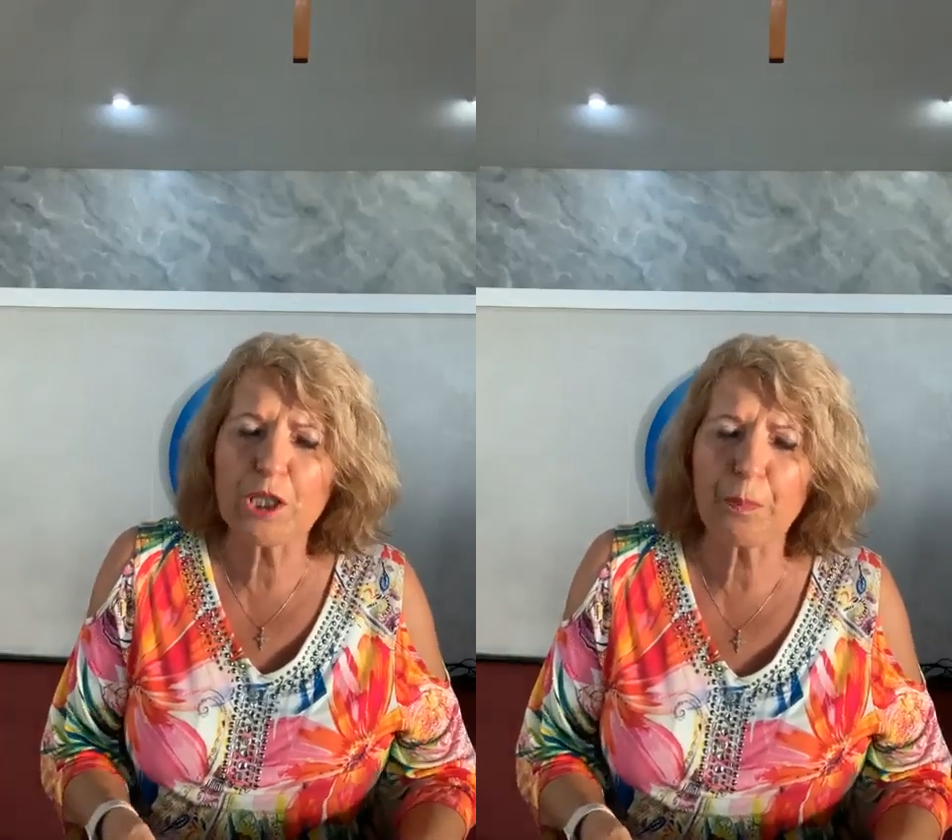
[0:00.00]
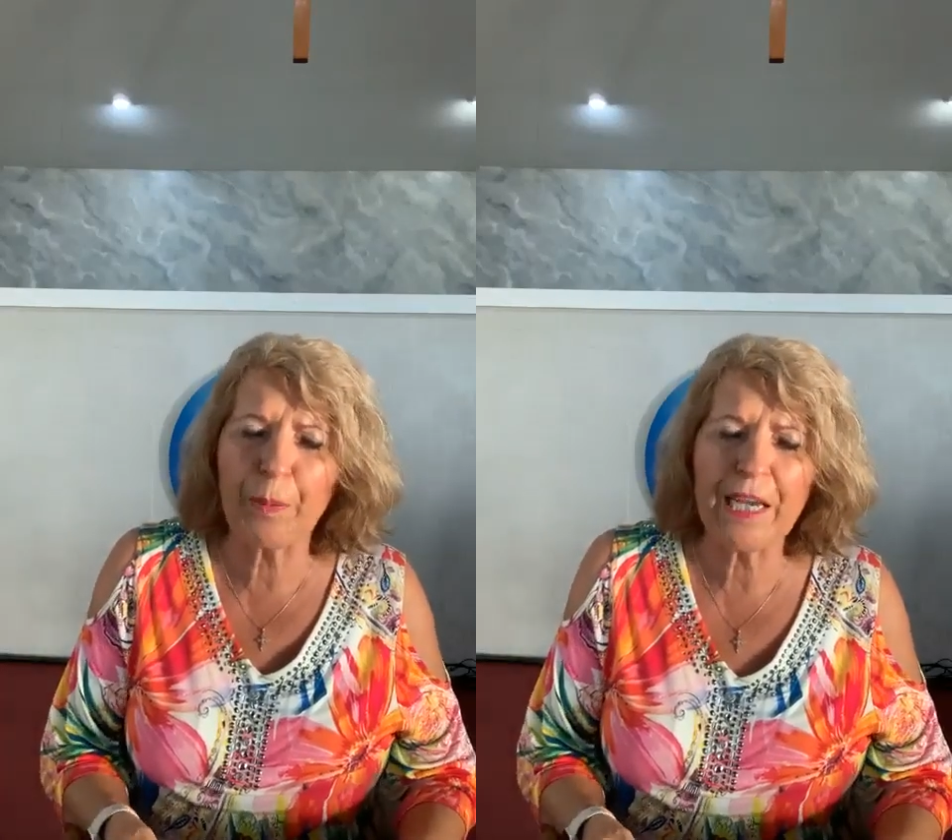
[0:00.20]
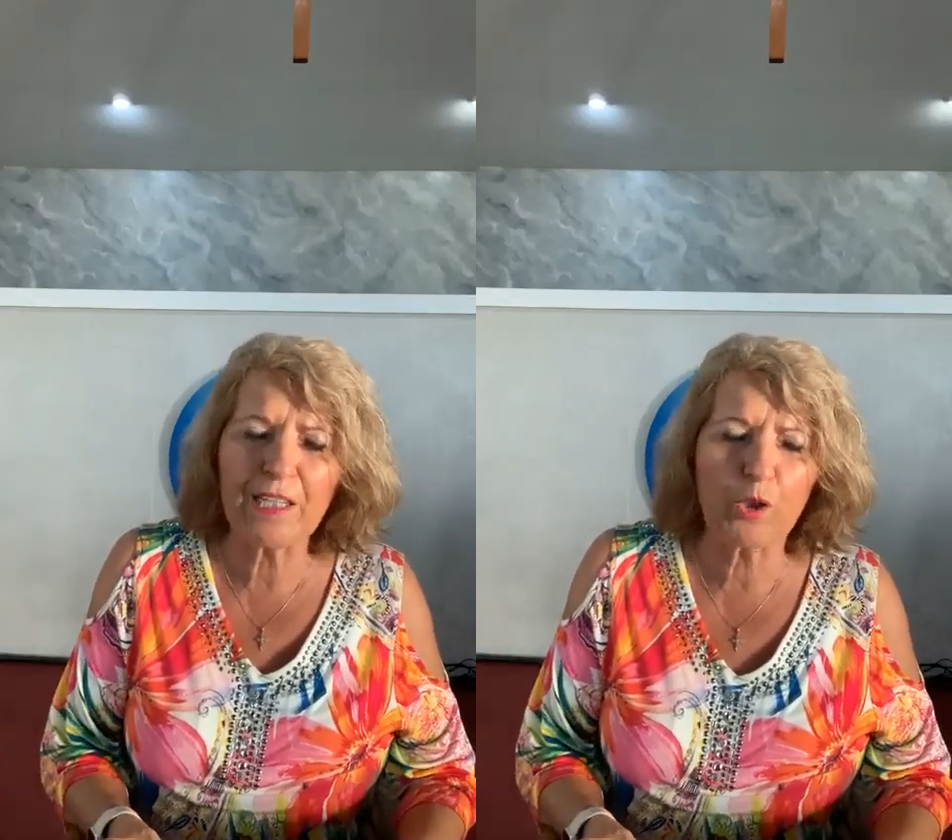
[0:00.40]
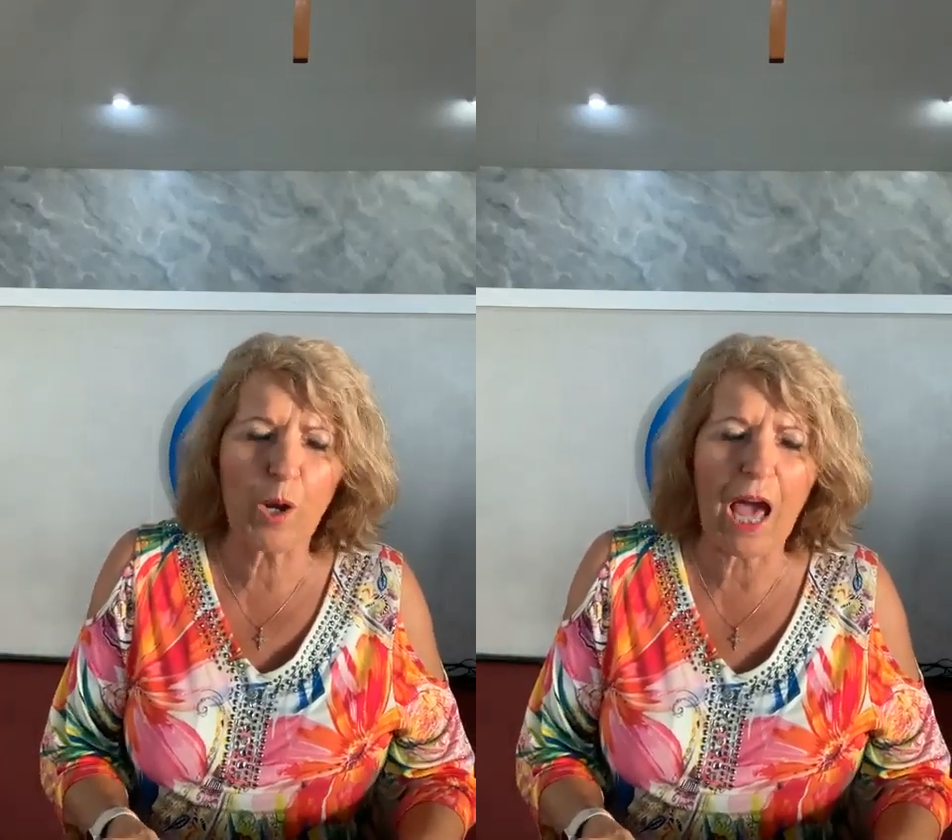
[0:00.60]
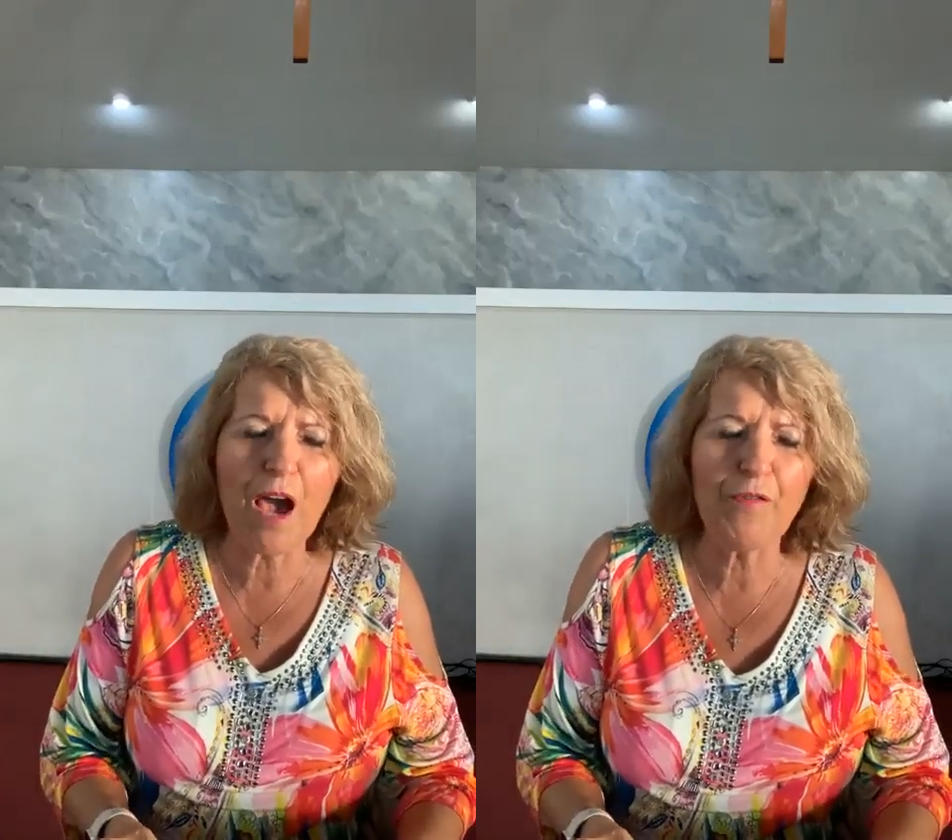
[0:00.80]
speak
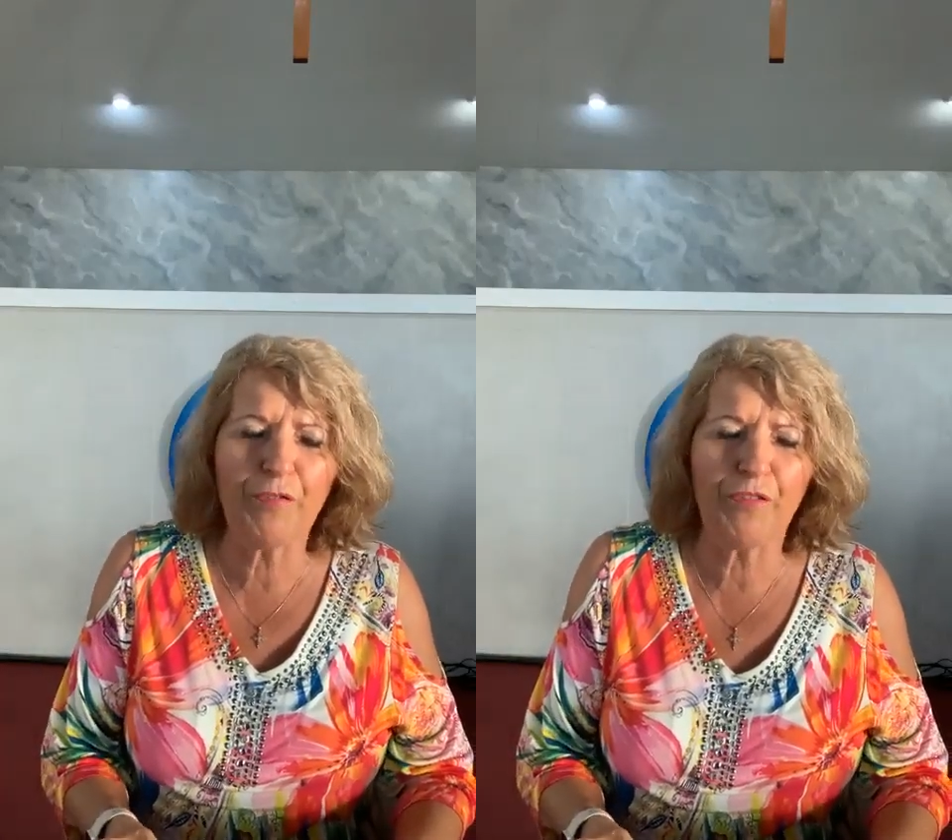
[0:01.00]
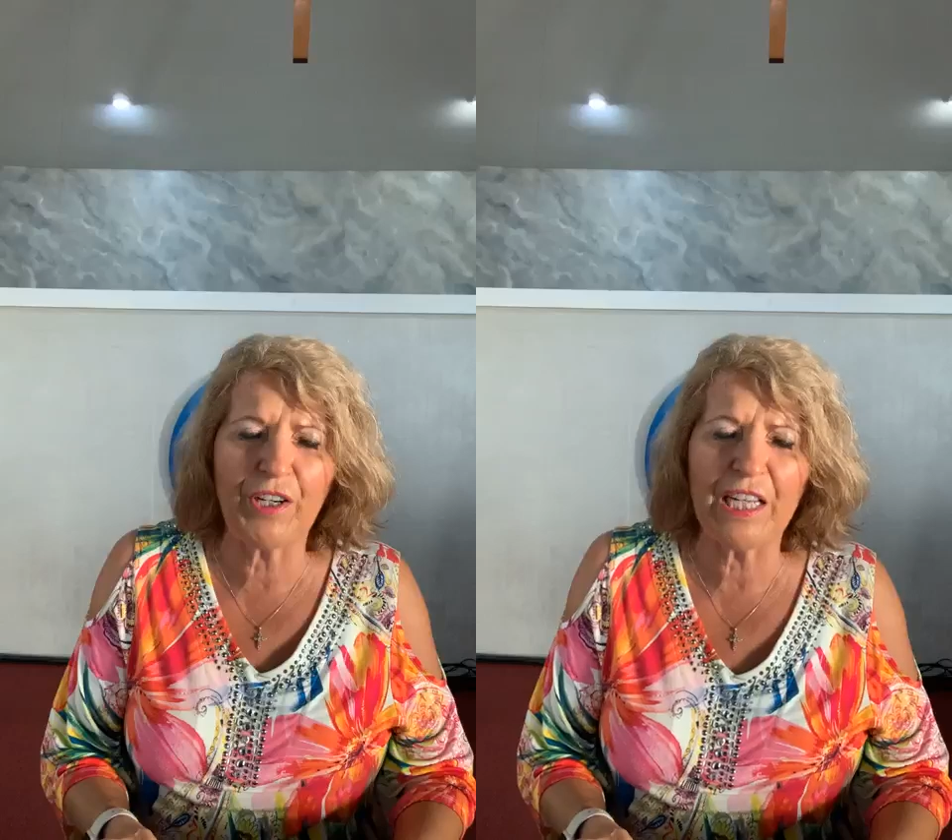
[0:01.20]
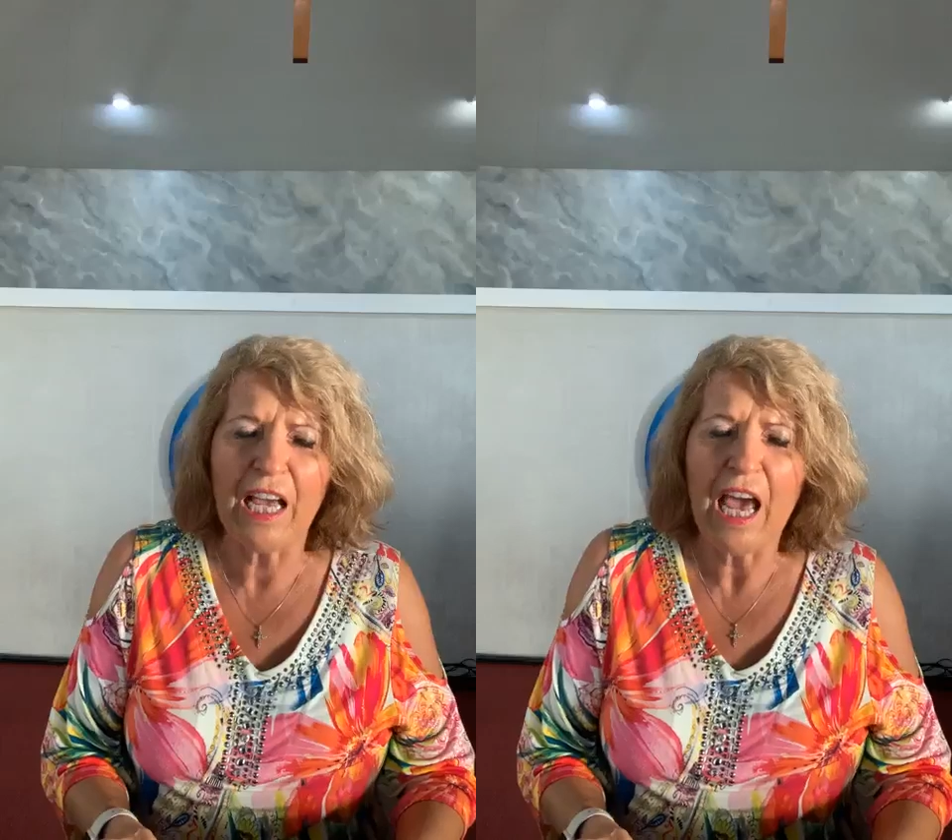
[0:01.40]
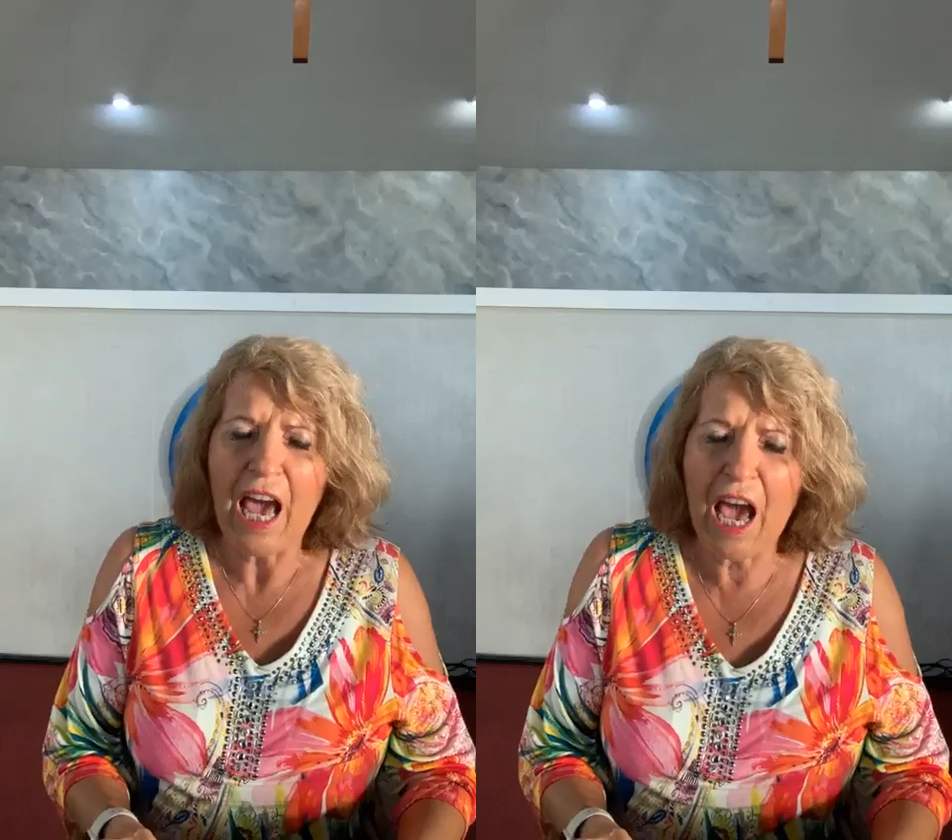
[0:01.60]
to every